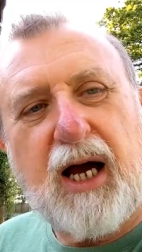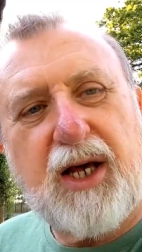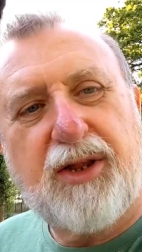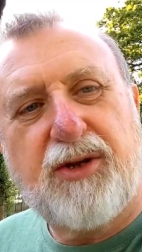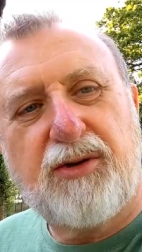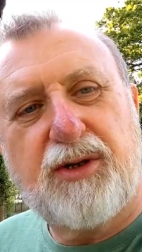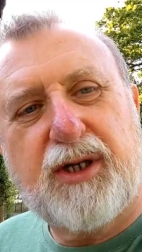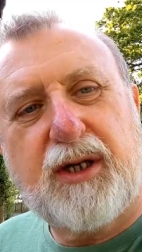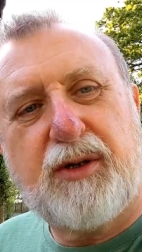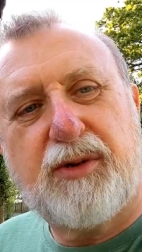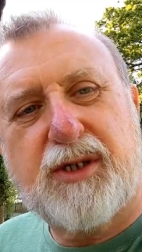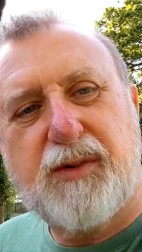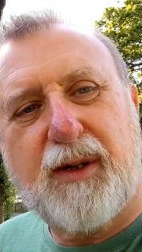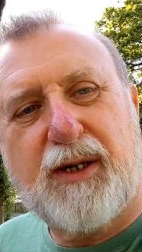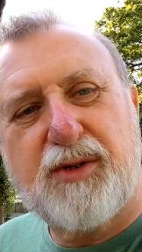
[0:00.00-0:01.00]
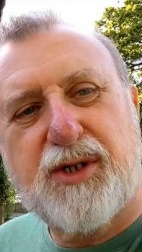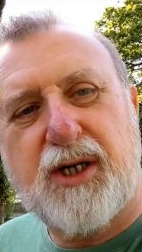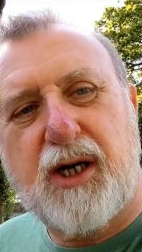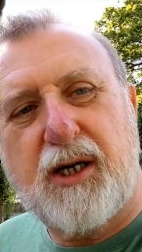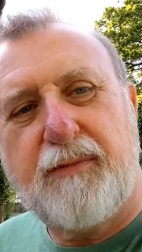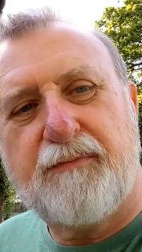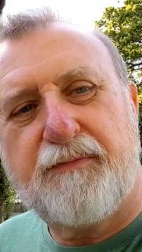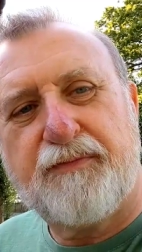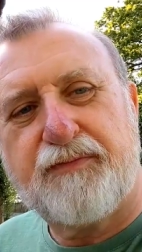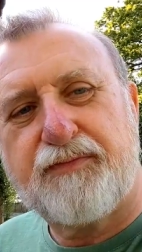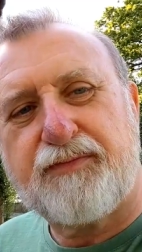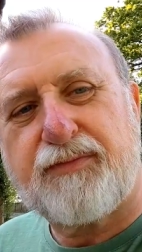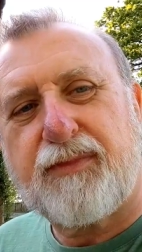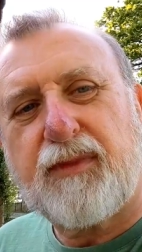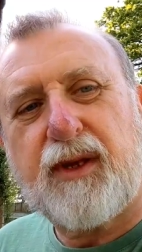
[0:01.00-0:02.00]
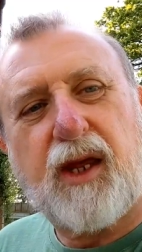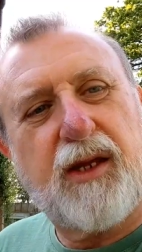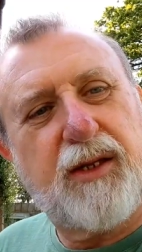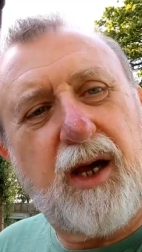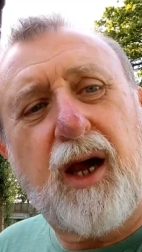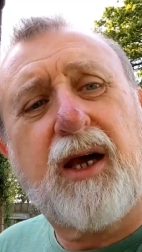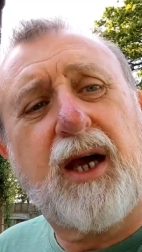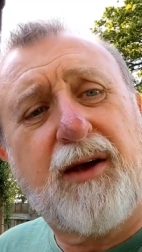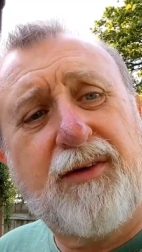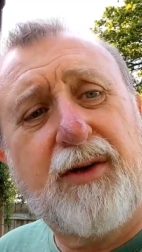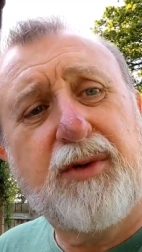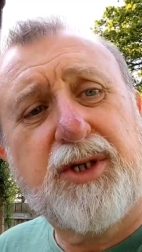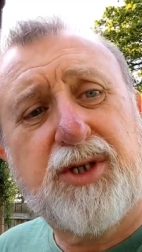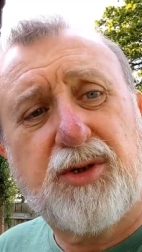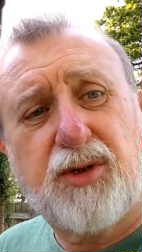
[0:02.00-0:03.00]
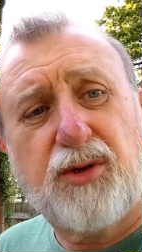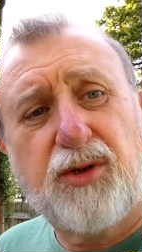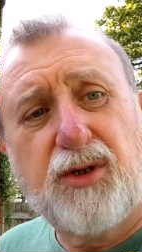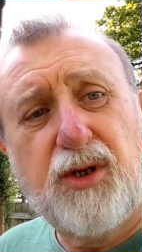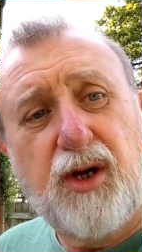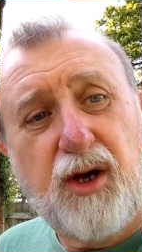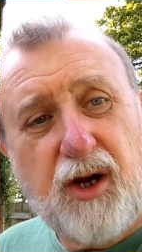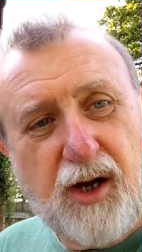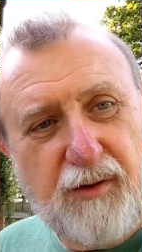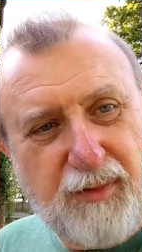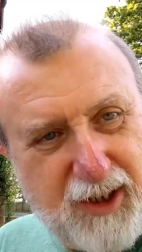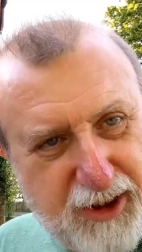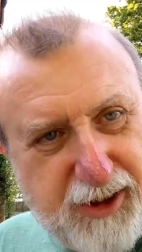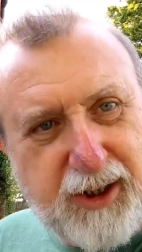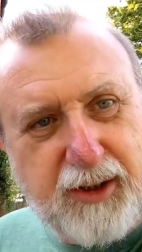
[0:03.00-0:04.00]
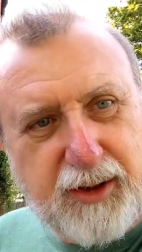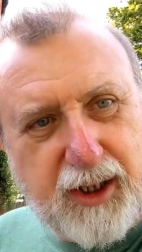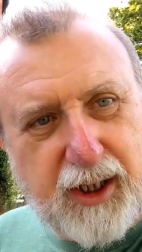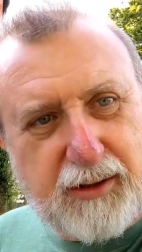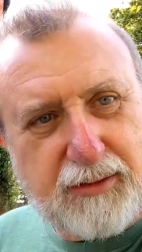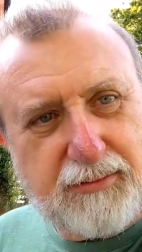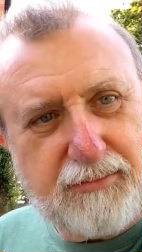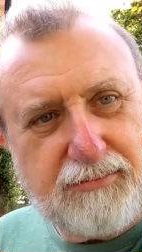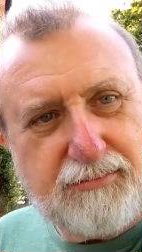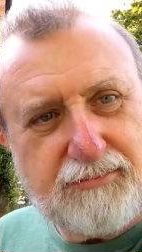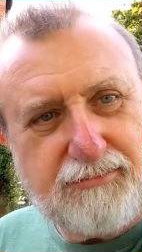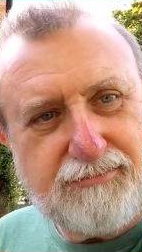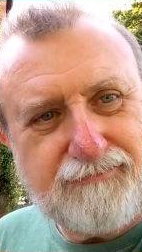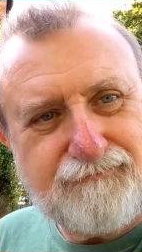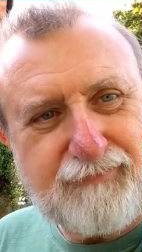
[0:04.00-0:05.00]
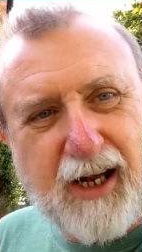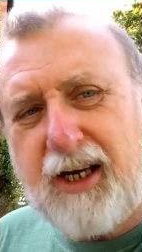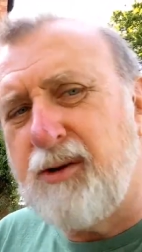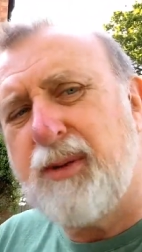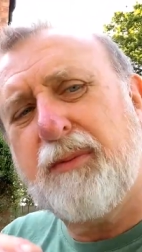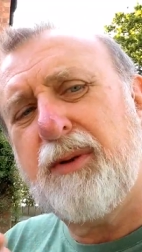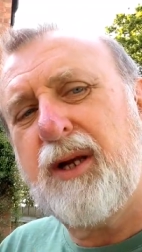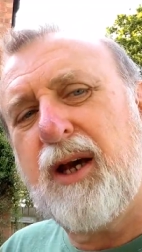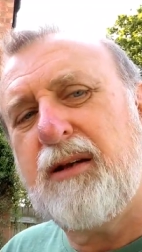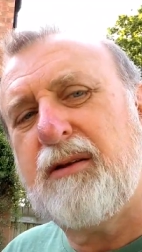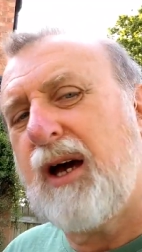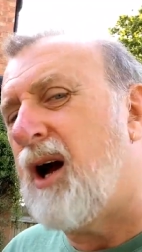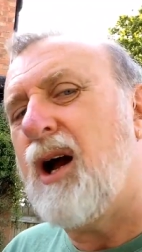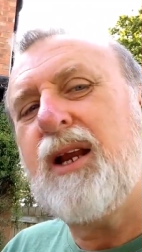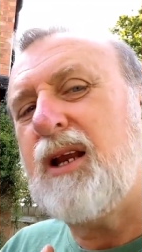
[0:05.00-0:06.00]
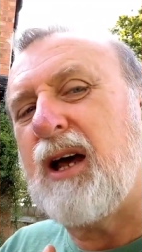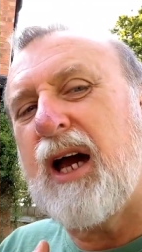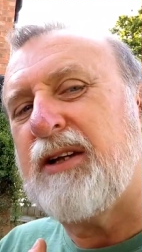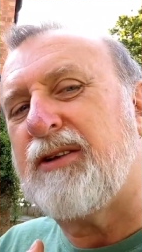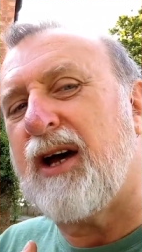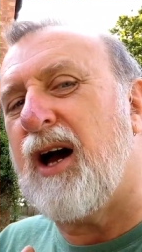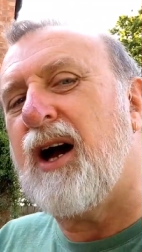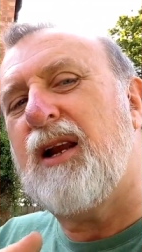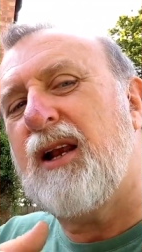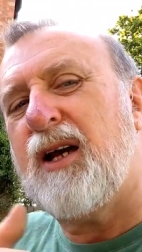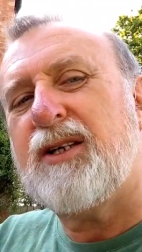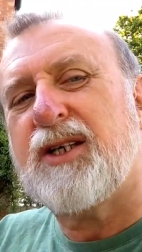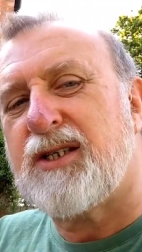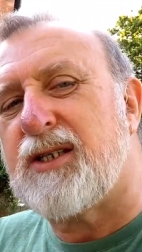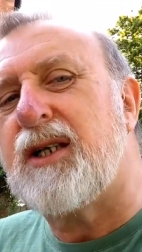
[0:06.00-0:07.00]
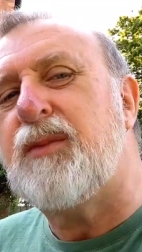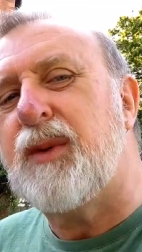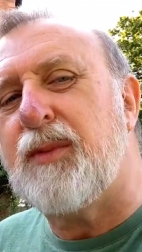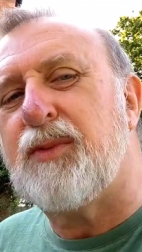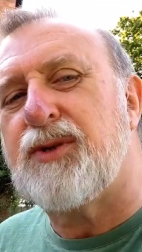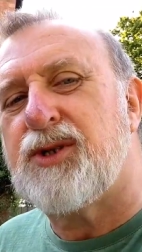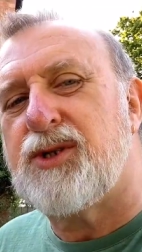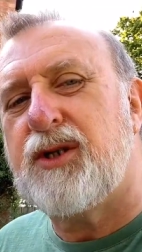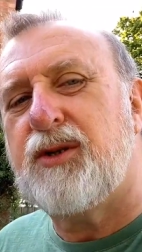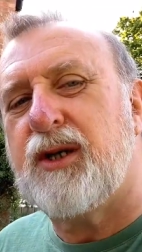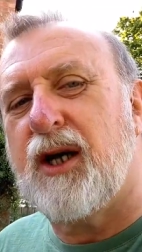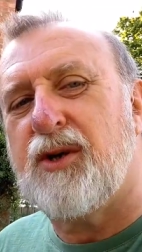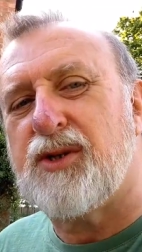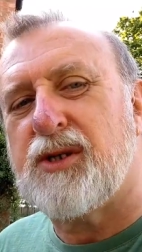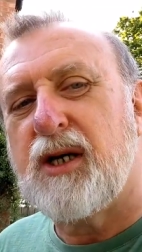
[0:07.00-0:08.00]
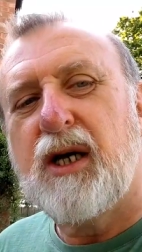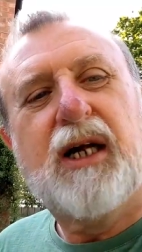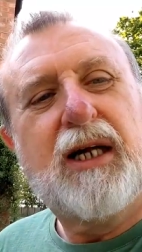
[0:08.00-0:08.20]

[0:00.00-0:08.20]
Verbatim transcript: I thought it was about time that I gave you a tour of my studio. I know people like that. I like that. I like to see people's studios.